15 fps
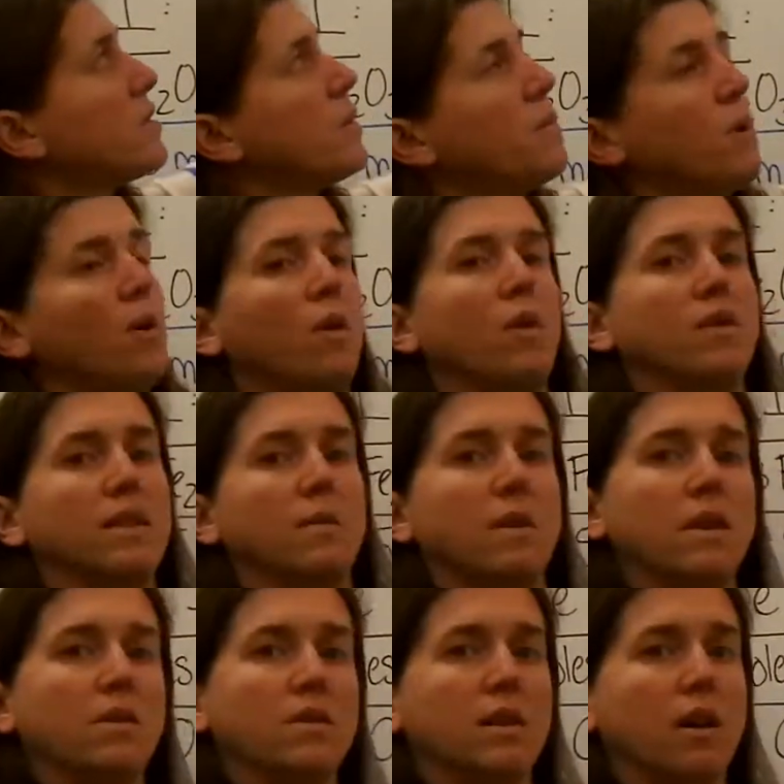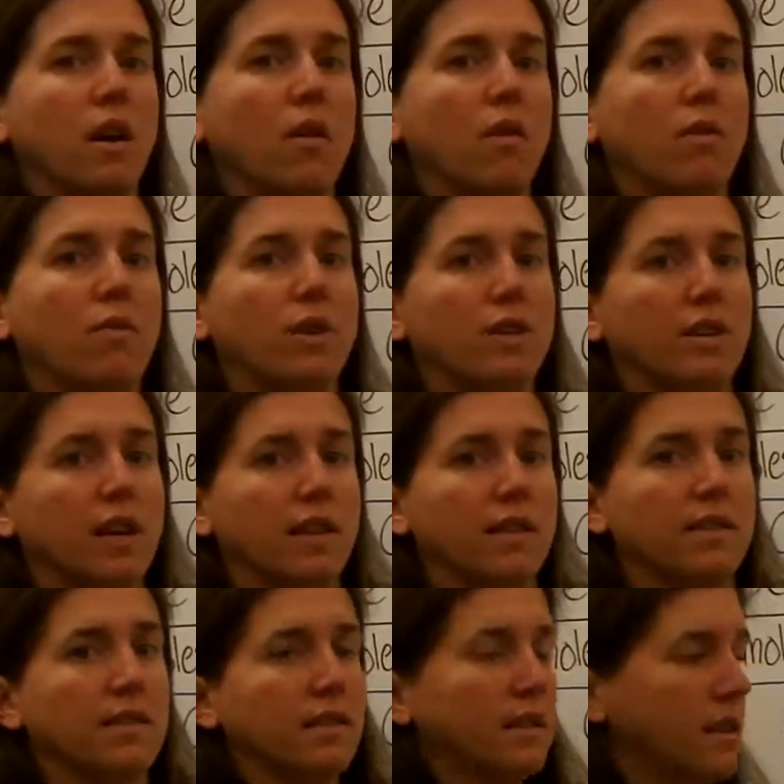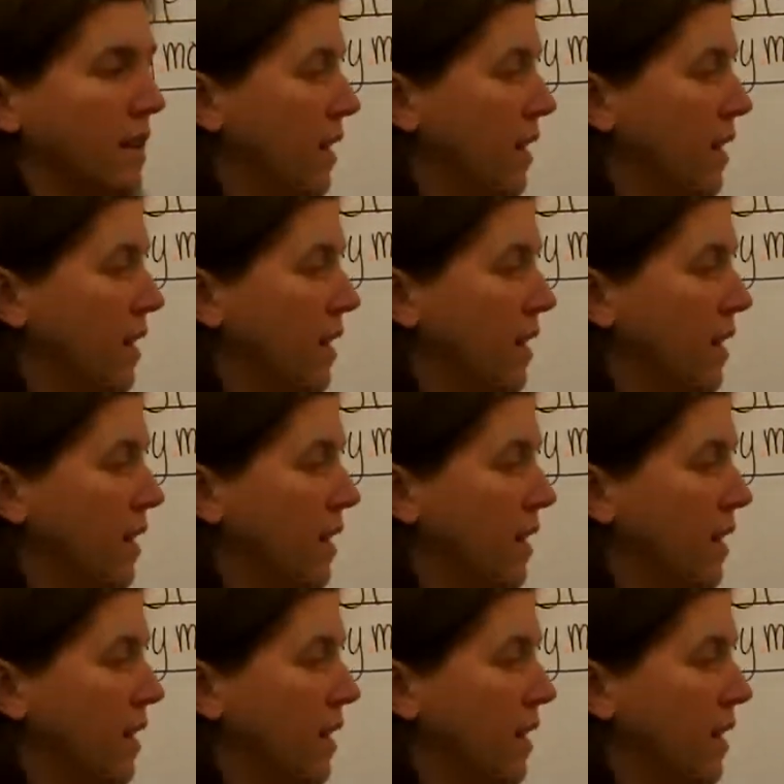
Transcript: to moles, I'm going to use the coefficients.